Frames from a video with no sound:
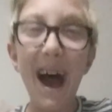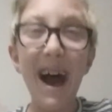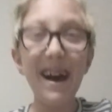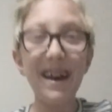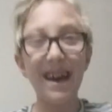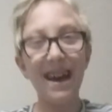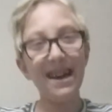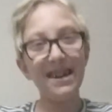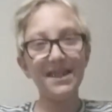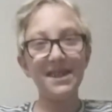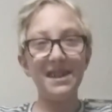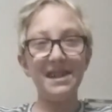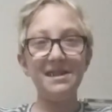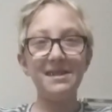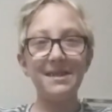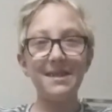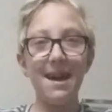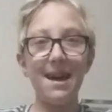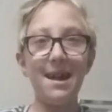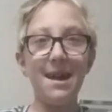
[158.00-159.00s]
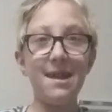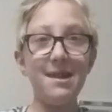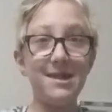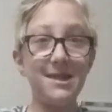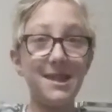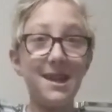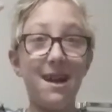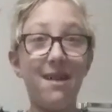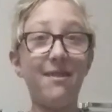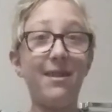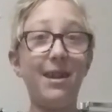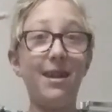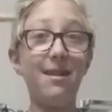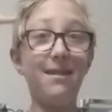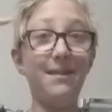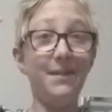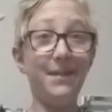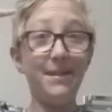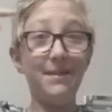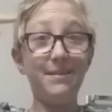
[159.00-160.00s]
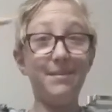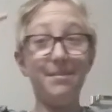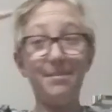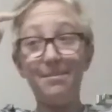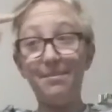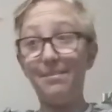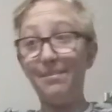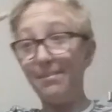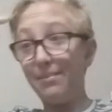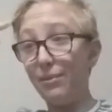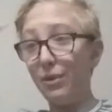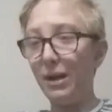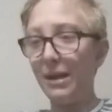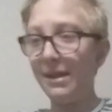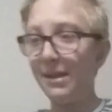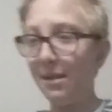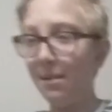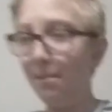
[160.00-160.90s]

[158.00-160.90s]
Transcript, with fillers: Okay, so I just got out of the shower. Wait,